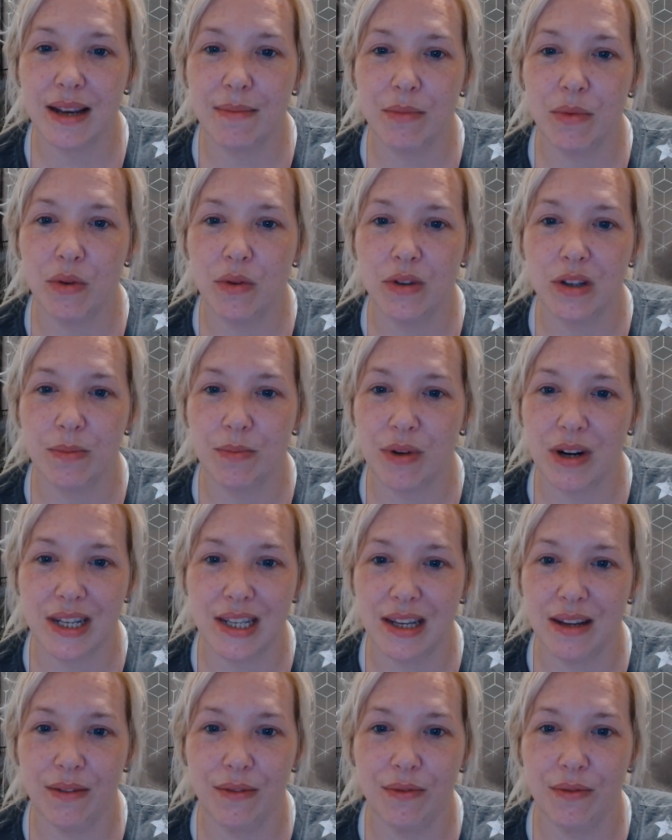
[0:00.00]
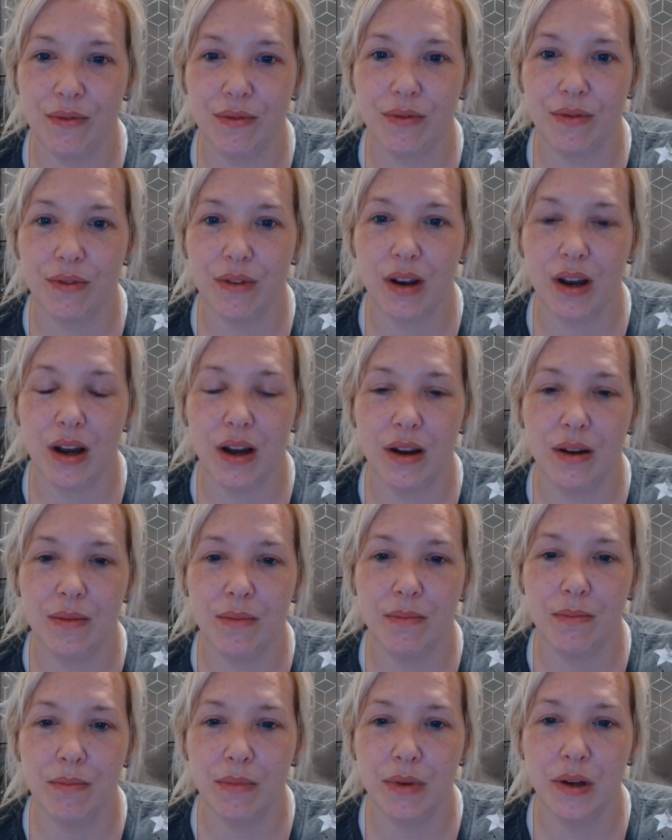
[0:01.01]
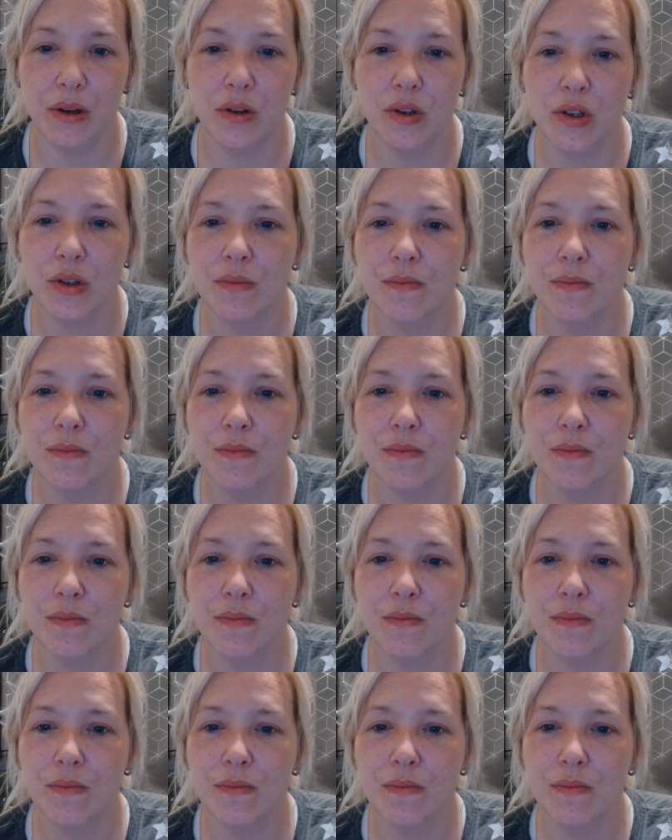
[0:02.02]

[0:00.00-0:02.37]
more depressive mood.